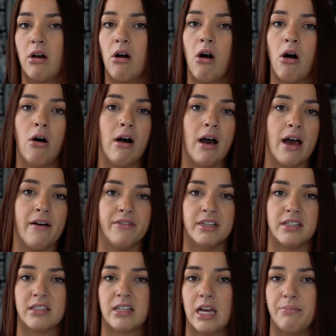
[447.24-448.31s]
all have
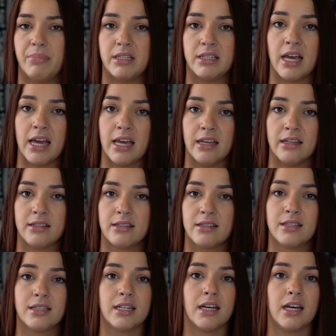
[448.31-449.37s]
this type of
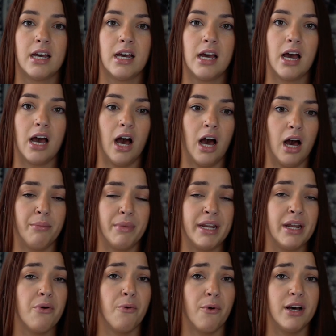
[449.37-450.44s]
taste.
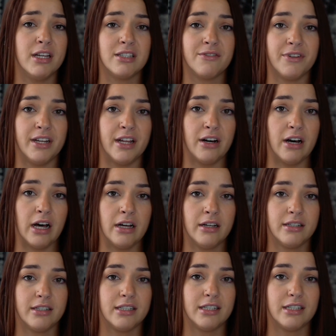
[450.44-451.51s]
And it was
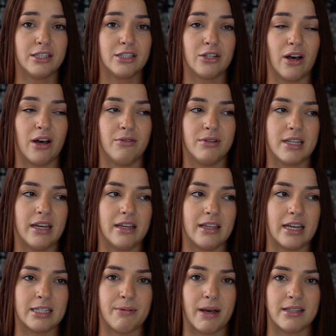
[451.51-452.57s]
vanilla. So I was like
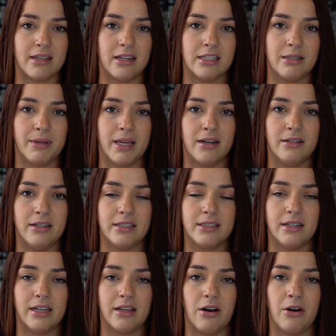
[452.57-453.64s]
expecting it to be at least
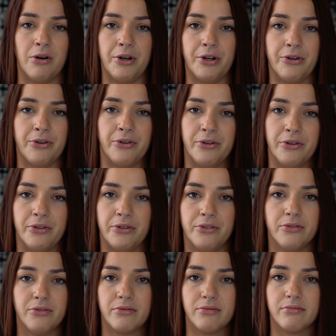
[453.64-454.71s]
like a little,
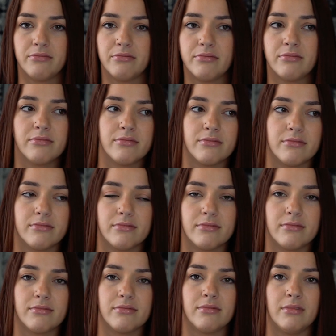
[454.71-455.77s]

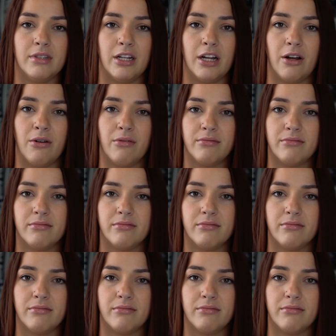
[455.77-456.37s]
you know,